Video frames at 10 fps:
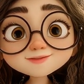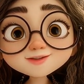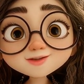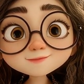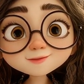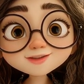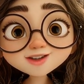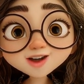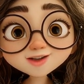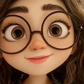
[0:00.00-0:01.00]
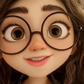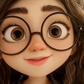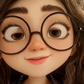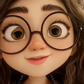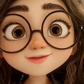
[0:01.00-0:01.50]
You put in all this
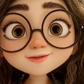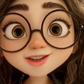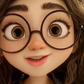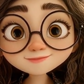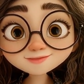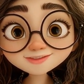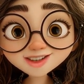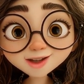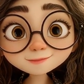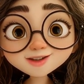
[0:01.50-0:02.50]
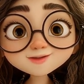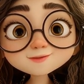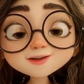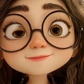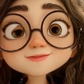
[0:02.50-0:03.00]
effort. You're carefully typing out your
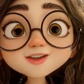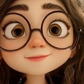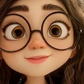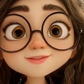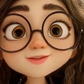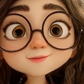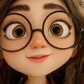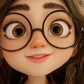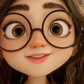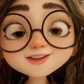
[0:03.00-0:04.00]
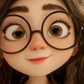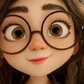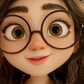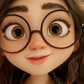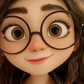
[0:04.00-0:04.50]
prompts, trying to be super clear, and
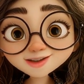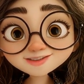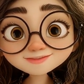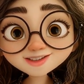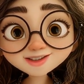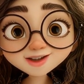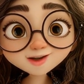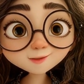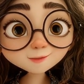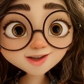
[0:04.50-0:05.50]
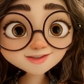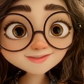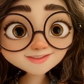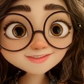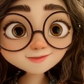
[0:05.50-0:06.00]
what you get back is,
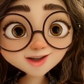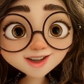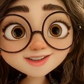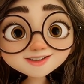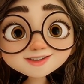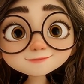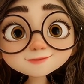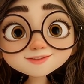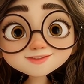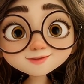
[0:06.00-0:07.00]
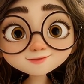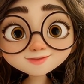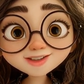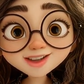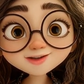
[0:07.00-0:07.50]
well, it's okay, but it's so
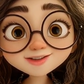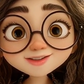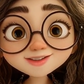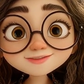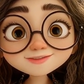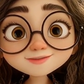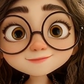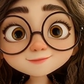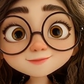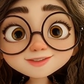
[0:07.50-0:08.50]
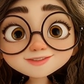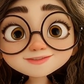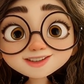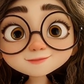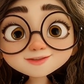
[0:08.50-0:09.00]
generic. It doesn't really
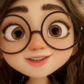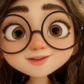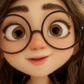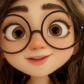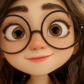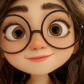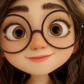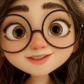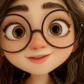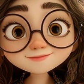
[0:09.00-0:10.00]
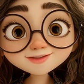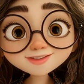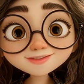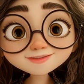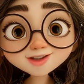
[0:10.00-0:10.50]
sound like you, and it
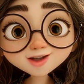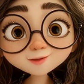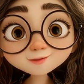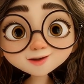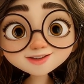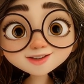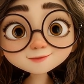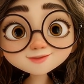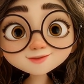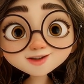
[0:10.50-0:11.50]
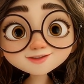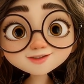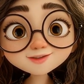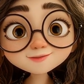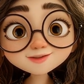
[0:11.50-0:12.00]
definitely doesn't quite get what you're trying to
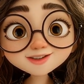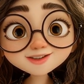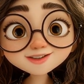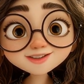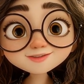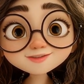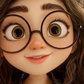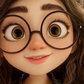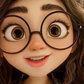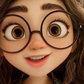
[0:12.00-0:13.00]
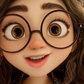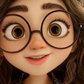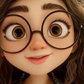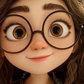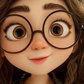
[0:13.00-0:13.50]
do. It's just a
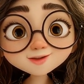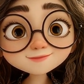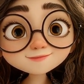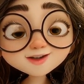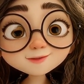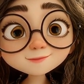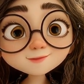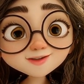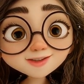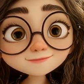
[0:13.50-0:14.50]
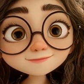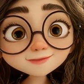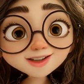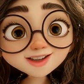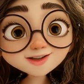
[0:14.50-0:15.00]
ton of work for a pretty
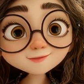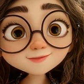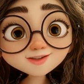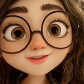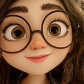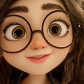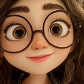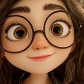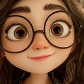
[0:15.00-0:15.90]
meh result.